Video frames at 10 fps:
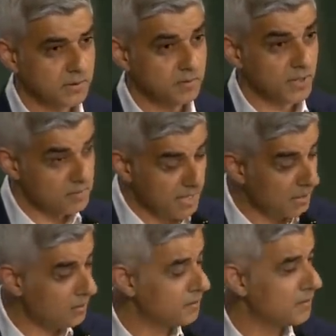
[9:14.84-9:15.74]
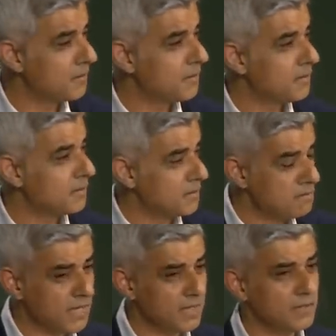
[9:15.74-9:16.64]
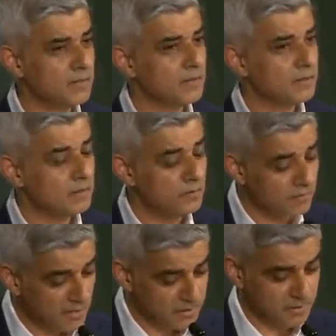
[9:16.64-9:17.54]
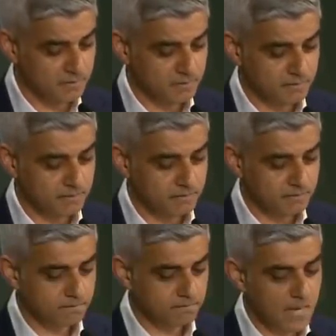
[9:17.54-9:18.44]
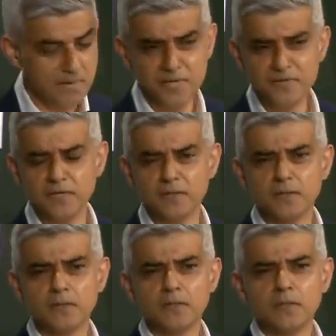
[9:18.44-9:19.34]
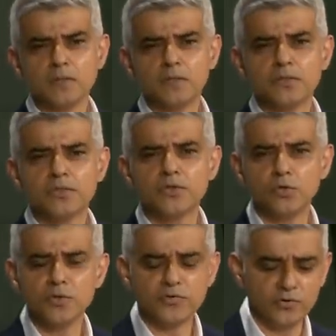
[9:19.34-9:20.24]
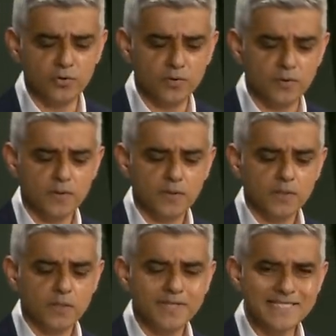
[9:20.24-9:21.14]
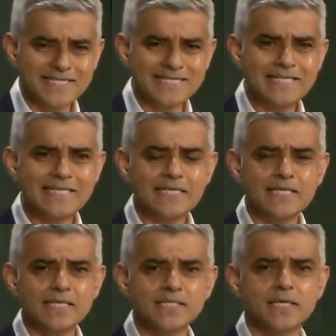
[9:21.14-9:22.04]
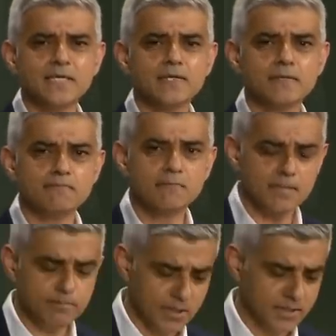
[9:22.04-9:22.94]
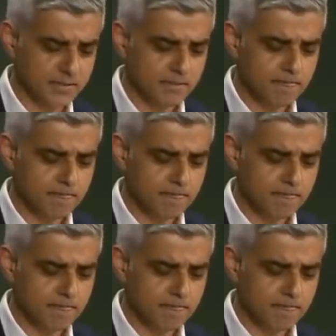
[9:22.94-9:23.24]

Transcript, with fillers: But I'm now the Mayor of London. I'm a Londoner through and through. This city is in my blood.